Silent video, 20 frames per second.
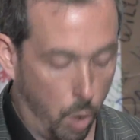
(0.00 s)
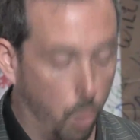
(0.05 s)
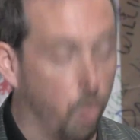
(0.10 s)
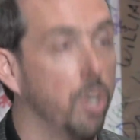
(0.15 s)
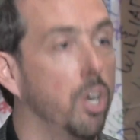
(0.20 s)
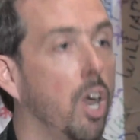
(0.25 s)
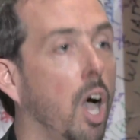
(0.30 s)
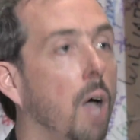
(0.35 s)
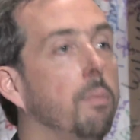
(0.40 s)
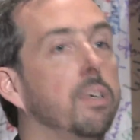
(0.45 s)

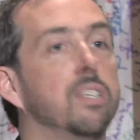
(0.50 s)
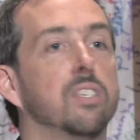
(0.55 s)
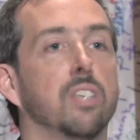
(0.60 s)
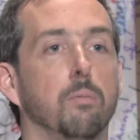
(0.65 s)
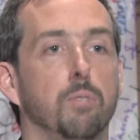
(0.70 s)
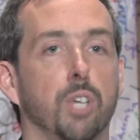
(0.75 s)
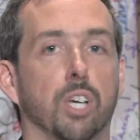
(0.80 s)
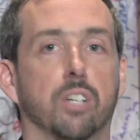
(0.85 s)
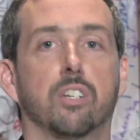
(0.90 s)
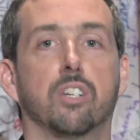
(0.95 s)
would not be
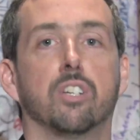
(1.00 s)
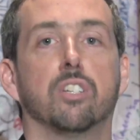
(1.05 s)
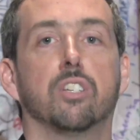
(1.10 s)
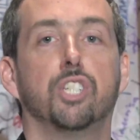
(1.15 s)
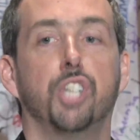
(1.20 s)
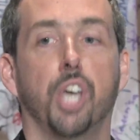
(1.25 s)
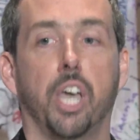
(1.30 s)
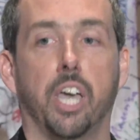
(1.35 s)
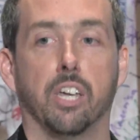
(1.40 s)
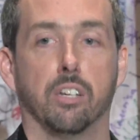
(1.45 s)
subject to
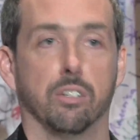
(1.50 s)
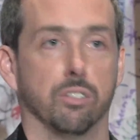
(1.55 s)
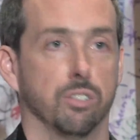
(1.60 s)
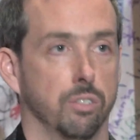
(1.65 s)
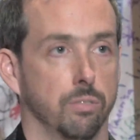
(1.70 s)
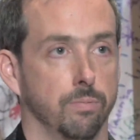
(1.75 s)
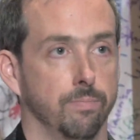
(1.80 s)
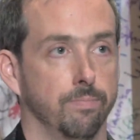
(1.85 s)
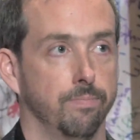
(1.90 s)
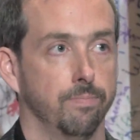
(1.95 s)
change,
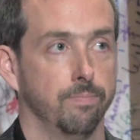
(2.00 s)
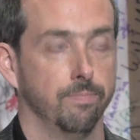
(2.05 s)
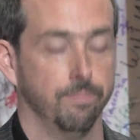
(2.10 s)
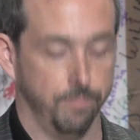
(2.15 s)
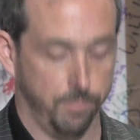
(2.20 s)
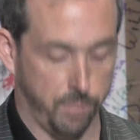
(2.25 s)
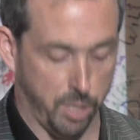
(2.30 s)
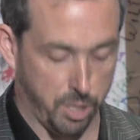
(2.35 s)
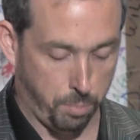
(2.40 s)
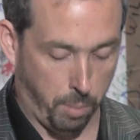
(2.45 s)

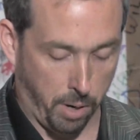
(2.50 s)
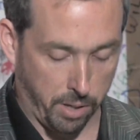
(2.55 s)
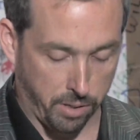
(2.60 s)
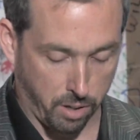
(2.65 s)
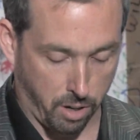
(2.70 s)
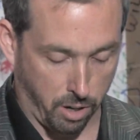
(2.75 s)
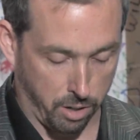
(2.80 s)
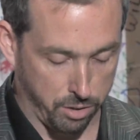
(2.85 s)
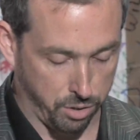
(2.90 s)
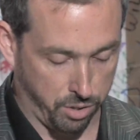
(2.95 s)
despite
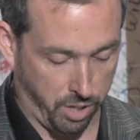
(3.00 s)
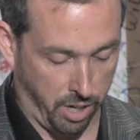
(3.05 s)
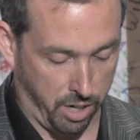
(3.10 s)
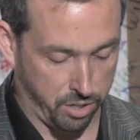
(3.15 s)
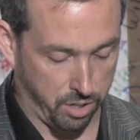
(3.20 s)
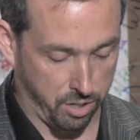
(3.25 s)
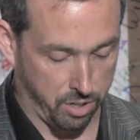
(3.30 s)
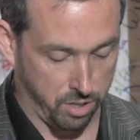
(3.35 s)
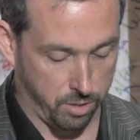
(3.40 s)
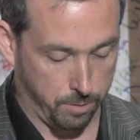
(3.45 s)
the
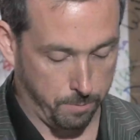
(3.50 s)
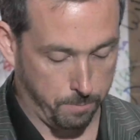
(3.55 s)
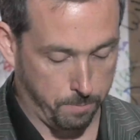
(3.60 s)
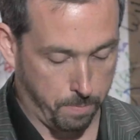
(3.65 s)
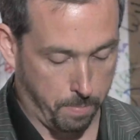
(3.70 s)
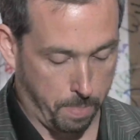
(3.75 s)
consultations.